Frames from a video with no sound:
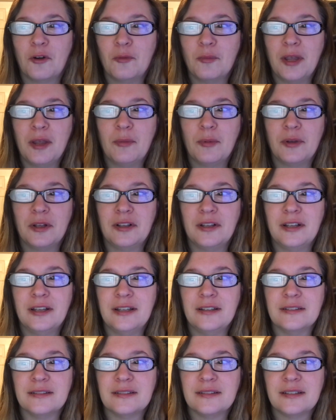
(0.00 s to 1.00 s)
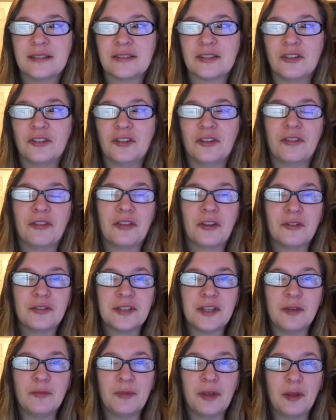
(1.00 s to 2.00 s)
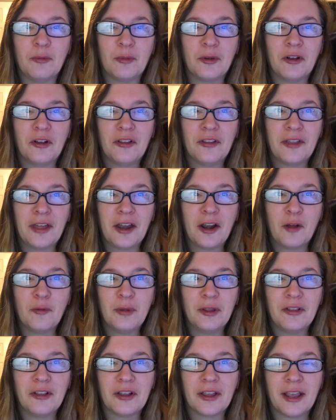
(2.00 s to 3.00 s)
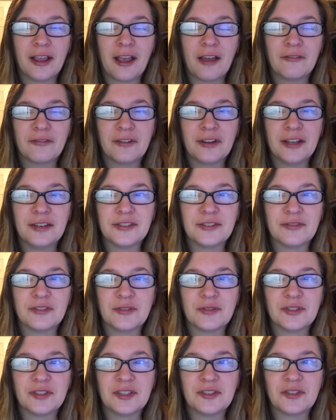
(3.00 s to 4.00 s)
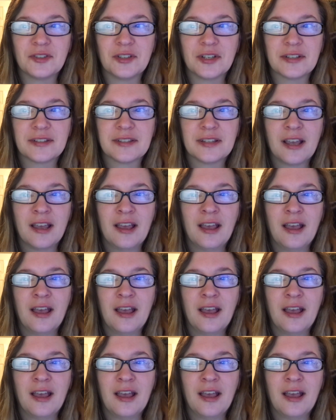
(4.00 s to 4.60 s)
people and 613 people that I'll be looking at for each of those districts.